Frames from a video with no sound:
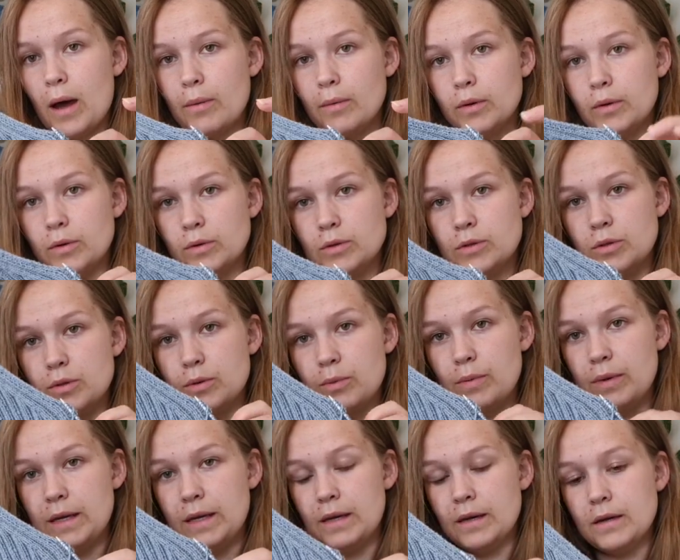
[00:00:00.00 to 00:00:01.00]
I'm going to
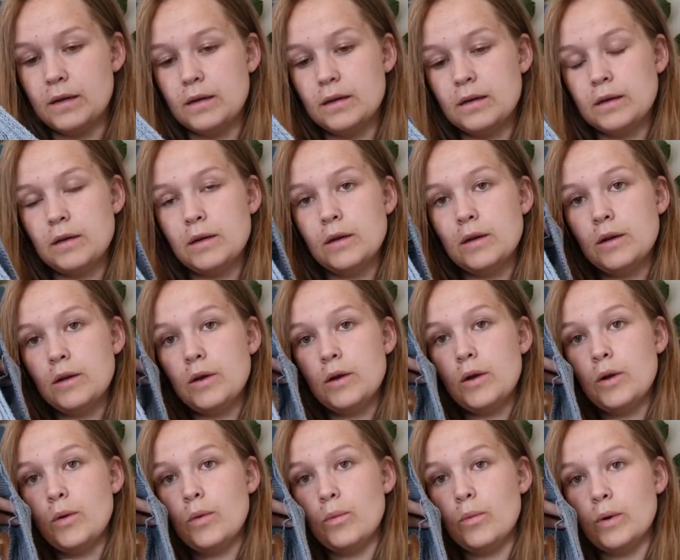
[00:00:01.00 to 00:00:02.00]
be
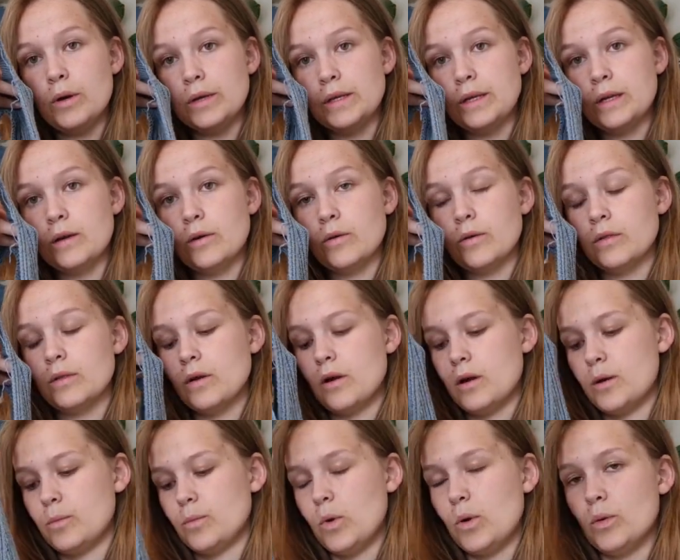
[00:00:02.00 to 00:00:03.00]
working on the
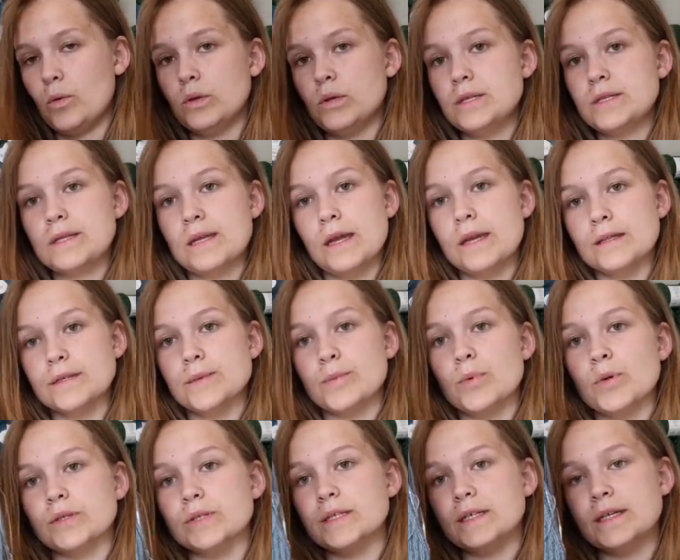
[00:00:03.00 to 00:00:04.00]
armholes and the
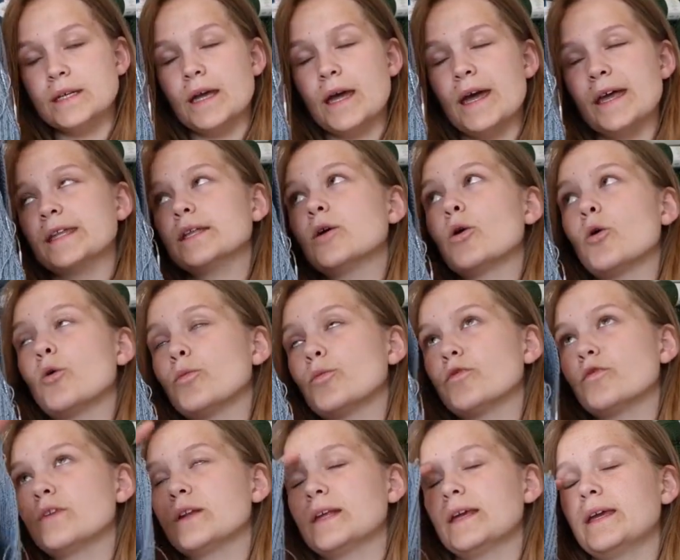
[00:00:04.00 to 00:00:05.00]
body and
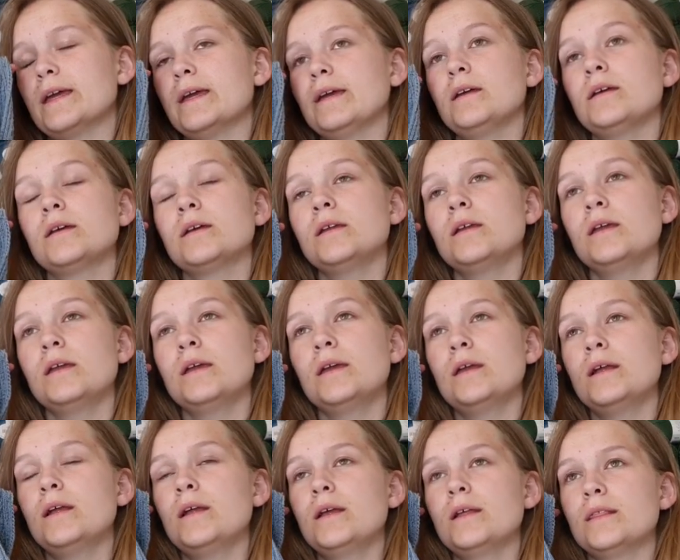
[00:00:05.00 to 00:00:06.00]
hopefully
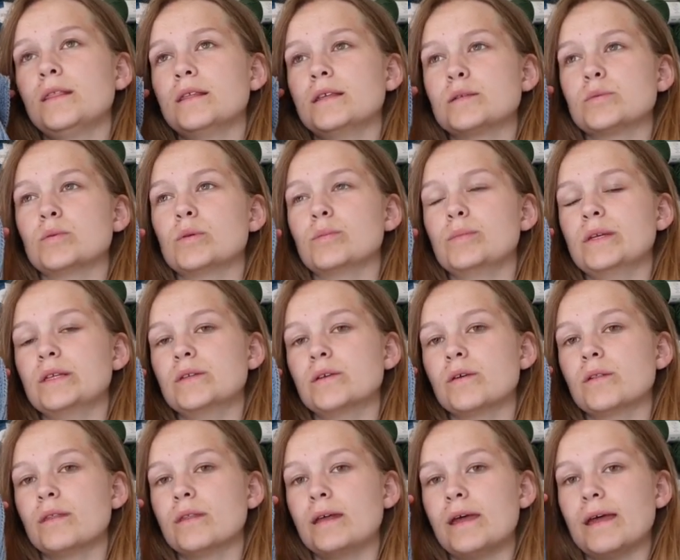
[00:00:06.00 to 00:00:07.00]
this will be
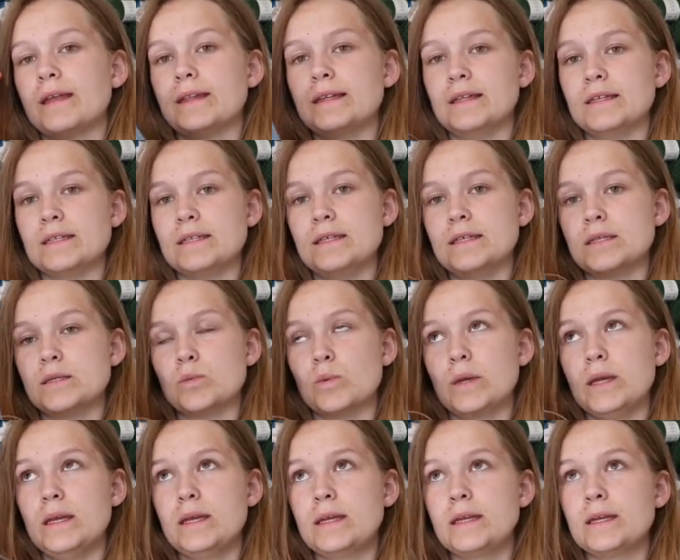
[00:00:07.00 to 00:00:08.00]
done at least this
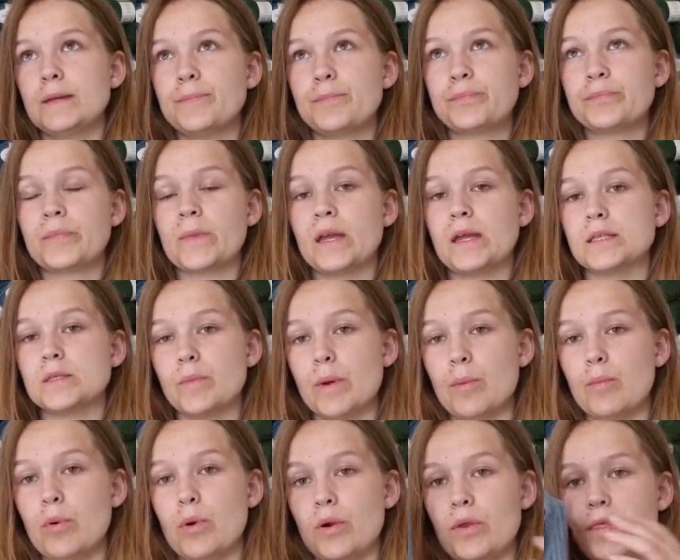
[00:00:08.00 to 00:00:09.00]
week it's my
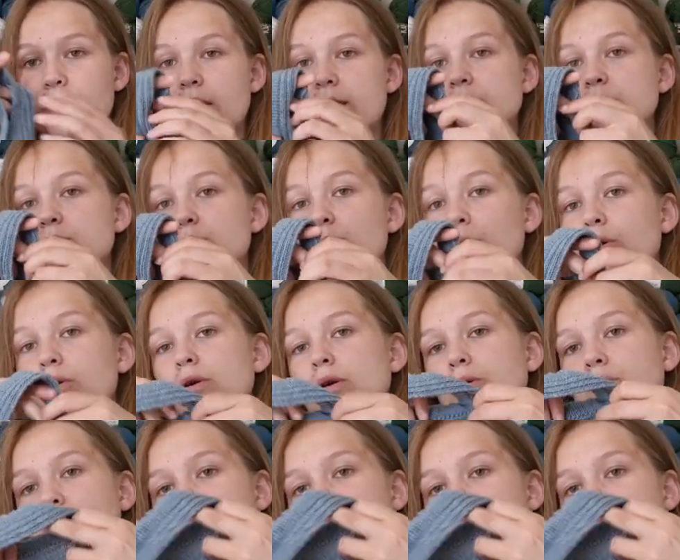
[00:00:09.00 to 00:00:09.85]
birthday tomorrow